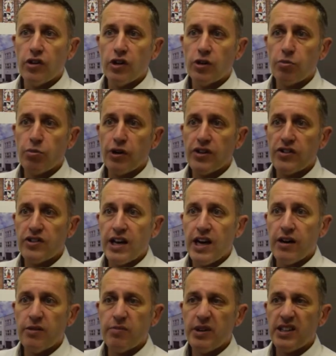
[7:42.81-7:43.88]
It looks pretty
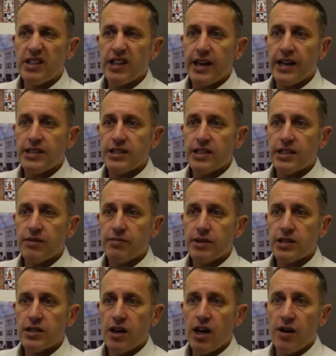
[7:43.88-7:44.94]
sound, a bit dated, a
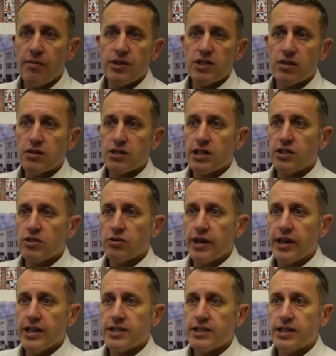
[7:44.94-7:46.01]
bit tired, but it's got central
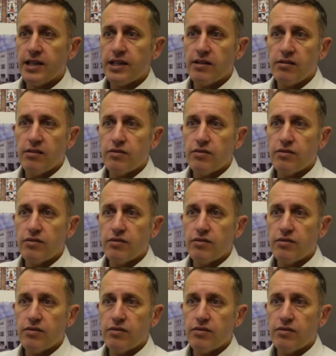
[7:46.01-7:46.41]
heating.